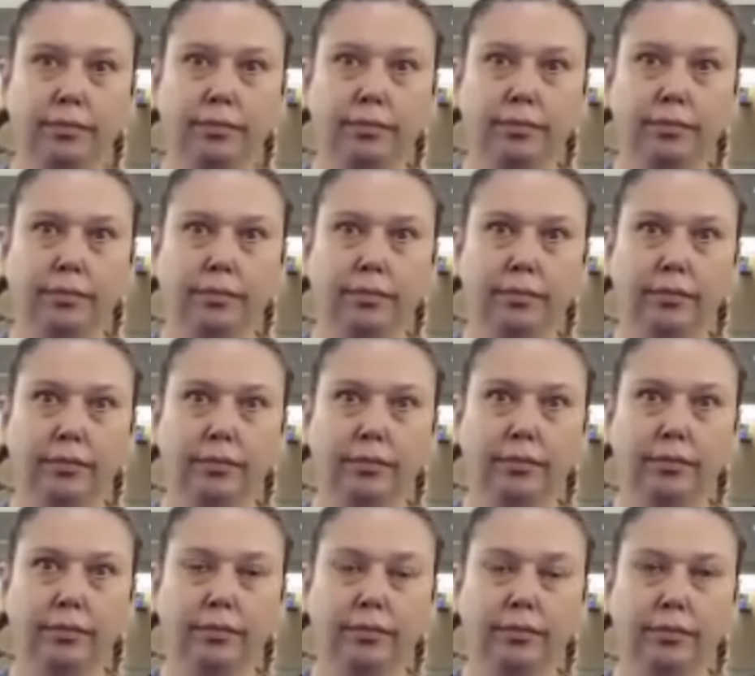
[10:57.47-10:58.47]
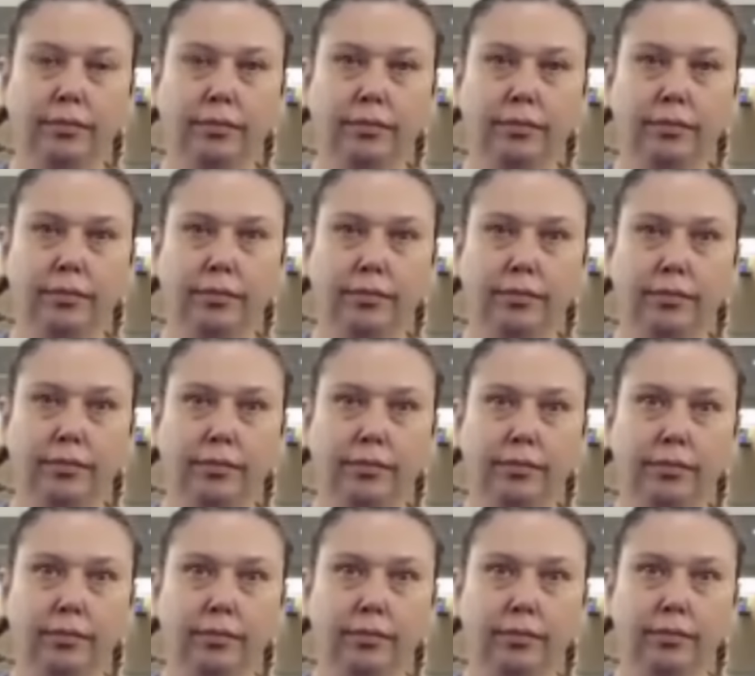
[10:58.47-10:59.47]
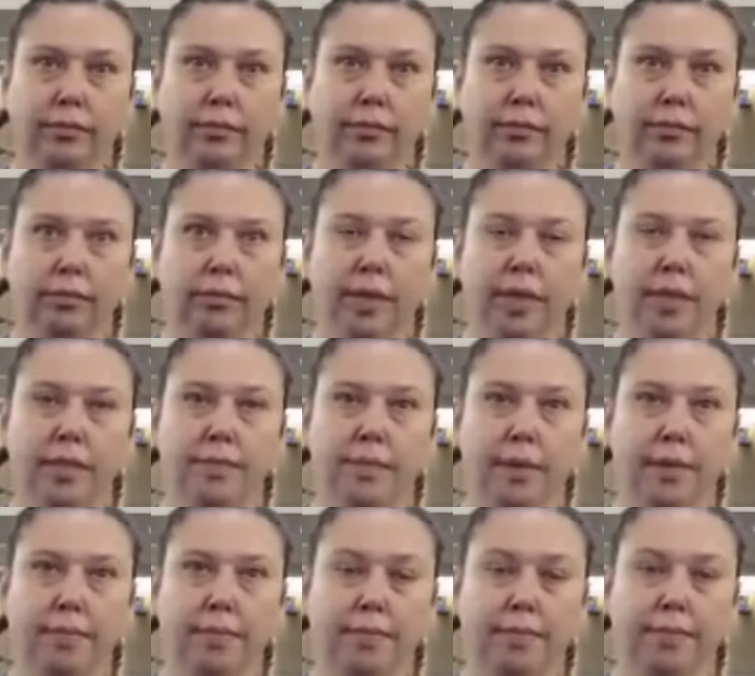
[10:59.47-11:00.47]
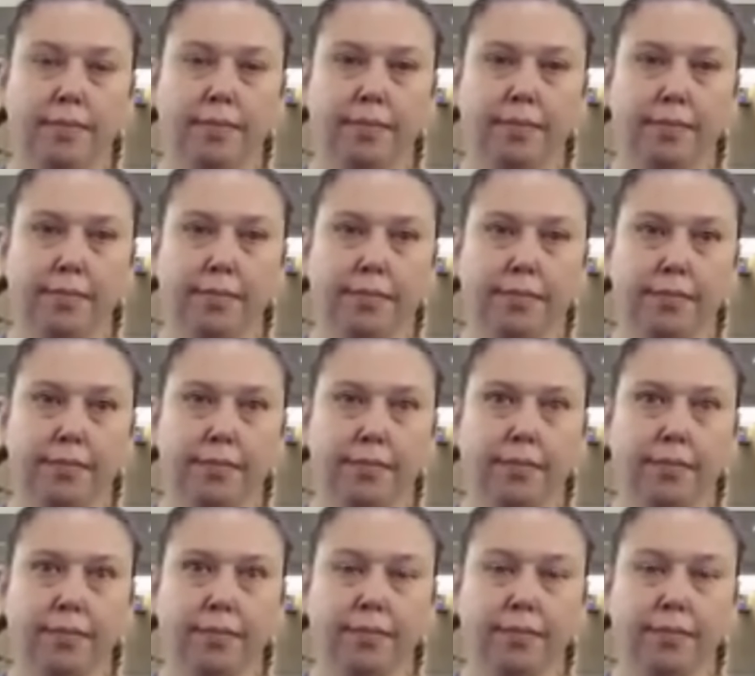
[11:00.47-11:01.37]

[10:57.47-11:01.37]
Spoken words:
[no speech]